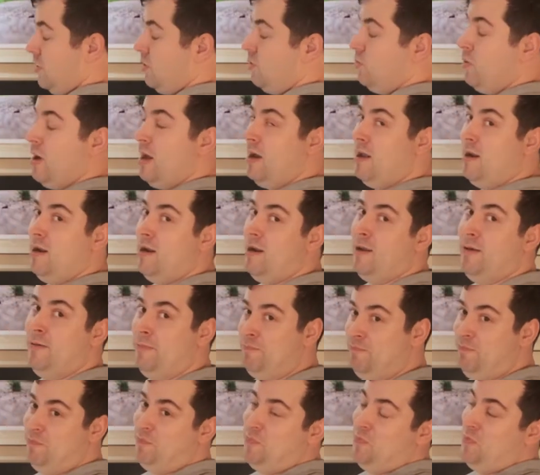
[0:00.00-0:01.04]
well,
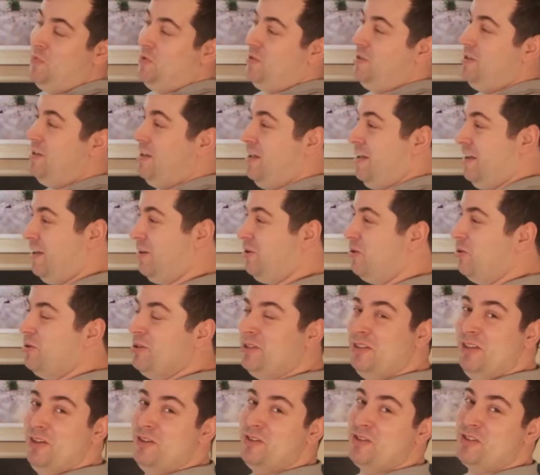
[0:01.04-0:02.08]

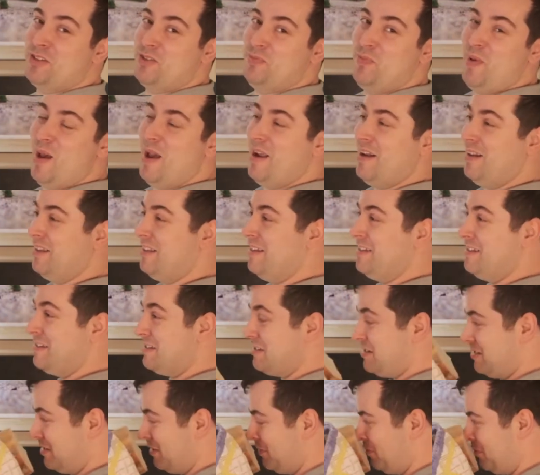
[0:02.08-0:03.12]
could you smell
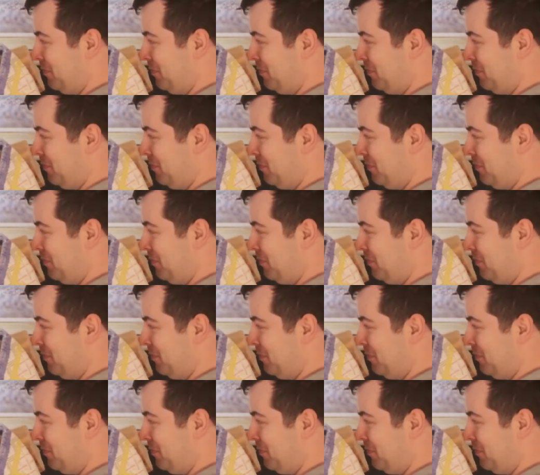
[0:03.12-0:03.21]
this?